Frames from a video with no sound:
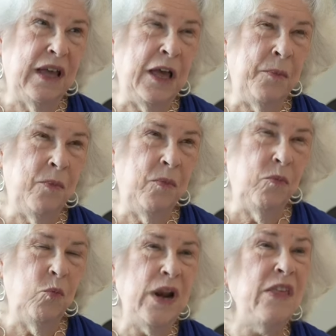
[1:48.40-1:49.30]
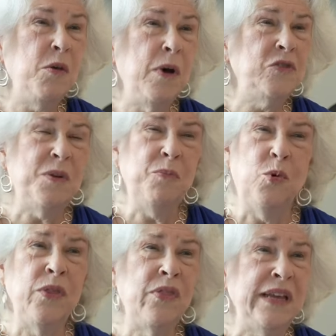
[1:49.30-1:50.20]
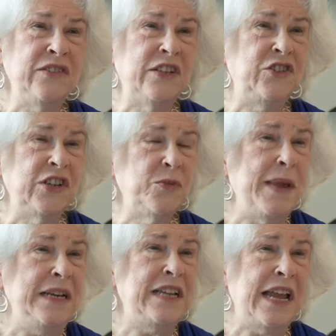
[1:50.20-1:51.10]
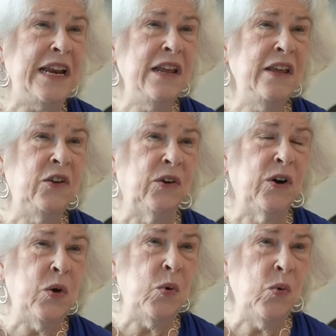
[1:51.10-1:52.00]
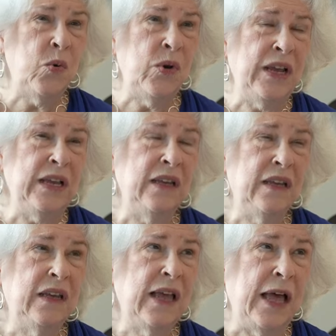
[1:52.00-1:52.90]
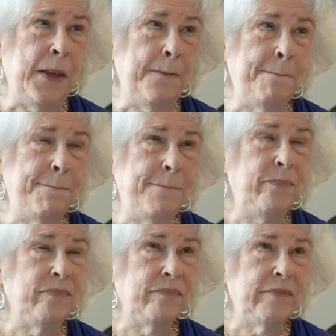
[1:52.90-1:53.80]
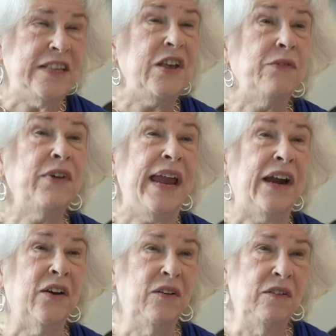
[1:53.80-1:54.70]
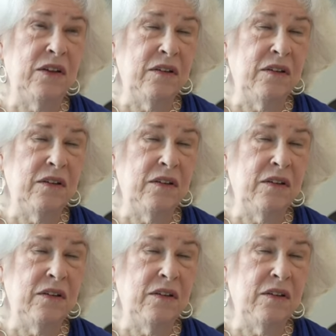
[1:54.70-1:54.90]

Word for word: Um, one of the most important things is just maintaining your own um, self care.